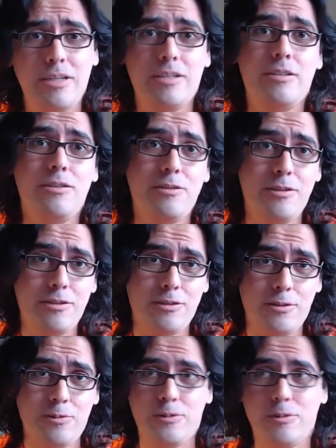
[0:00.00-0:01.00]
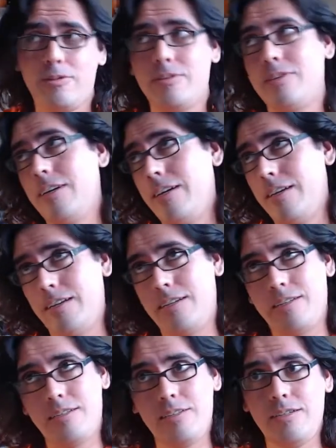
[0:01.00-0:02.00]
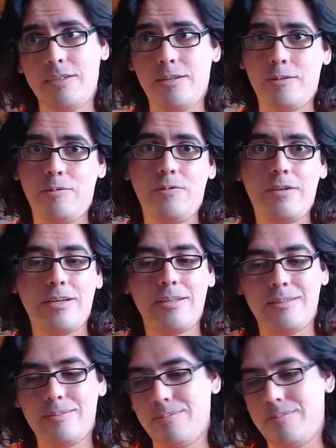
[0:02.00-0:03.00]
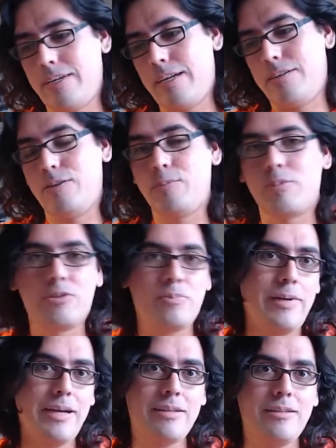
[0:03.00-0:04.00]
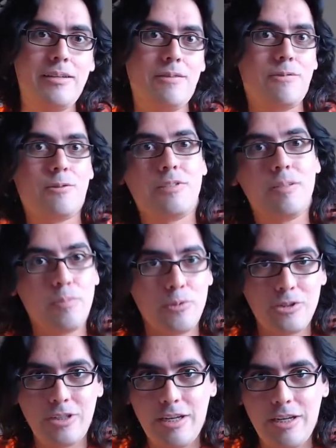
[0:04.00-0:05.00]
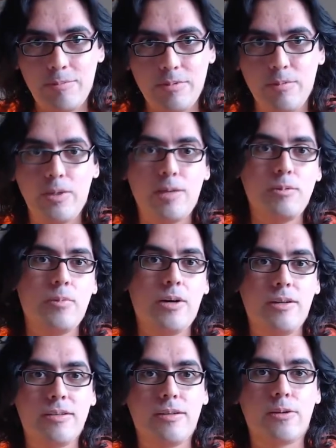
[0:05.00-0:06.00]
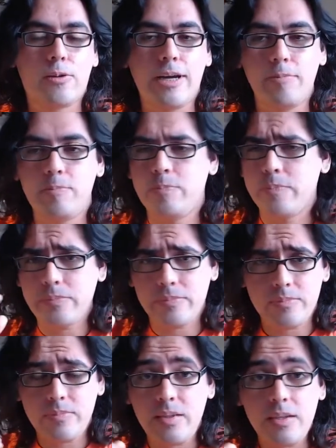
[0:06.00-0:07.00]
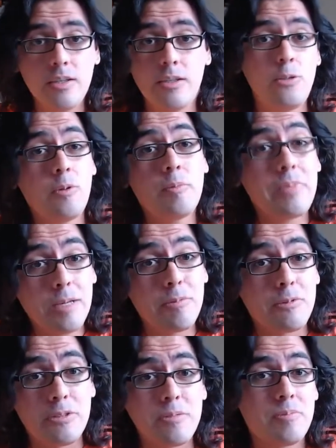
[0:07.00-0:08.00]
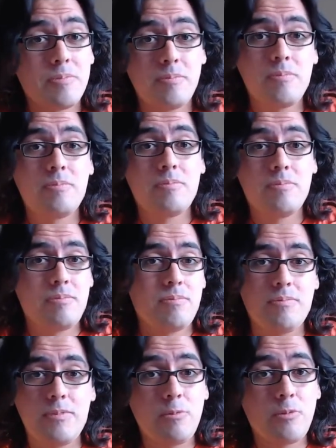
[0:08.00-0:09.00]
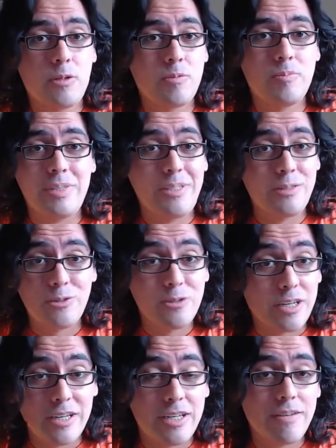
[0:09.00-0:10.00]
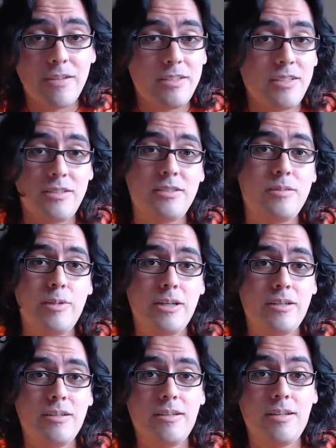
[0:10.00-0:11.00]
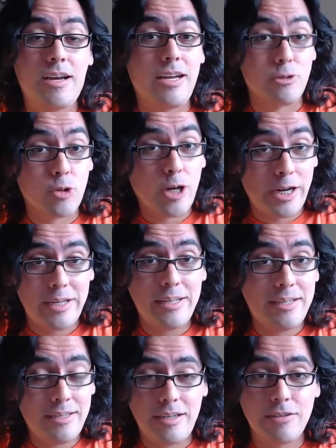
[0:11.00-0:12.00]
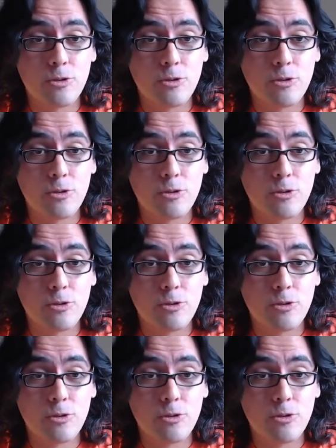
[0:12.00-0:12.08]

and you need to go learn, fucking, I don't know, perspective or simple shapes and blah blah blah, all this other crap. You won't be able to. You won't, because you're not gonna have the attention span. I tried it. I